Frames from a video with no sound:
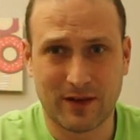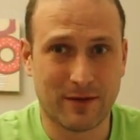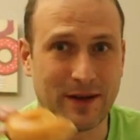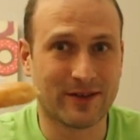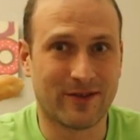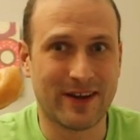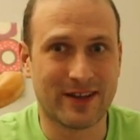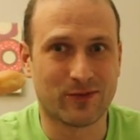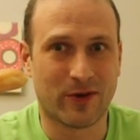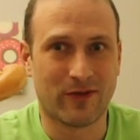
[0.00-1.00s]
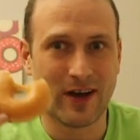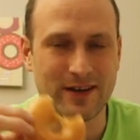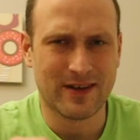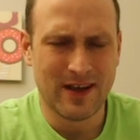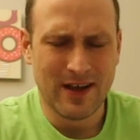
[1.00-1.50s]
Depends on the ride. There's one
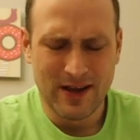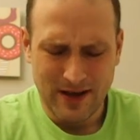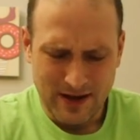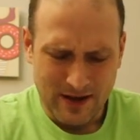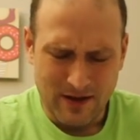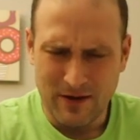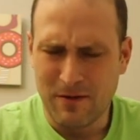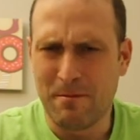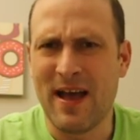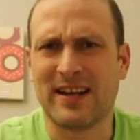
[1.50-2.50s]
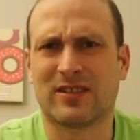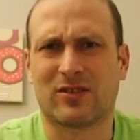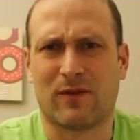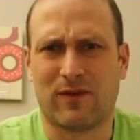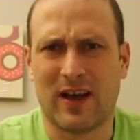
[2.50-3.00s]
ride
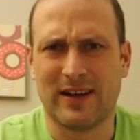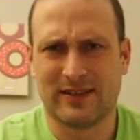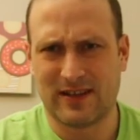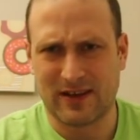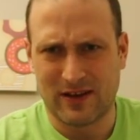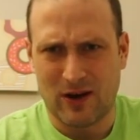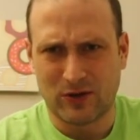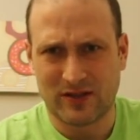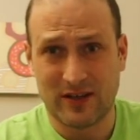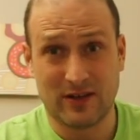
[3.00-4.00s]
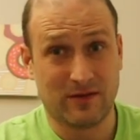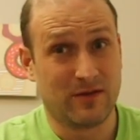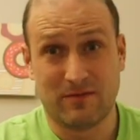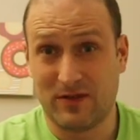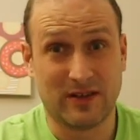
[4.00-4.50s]
Masters of Flight. It's like a couch thing.
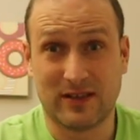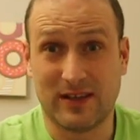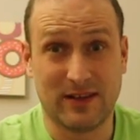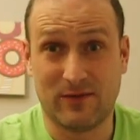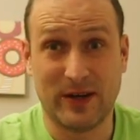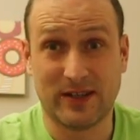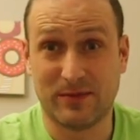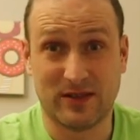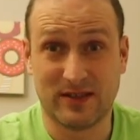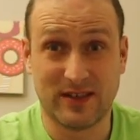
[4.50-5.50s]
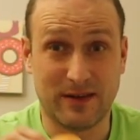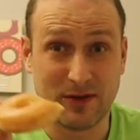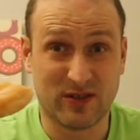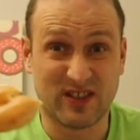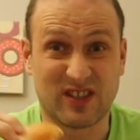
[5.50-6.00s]
The wait time is insane
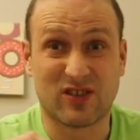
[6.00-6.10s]
because it's a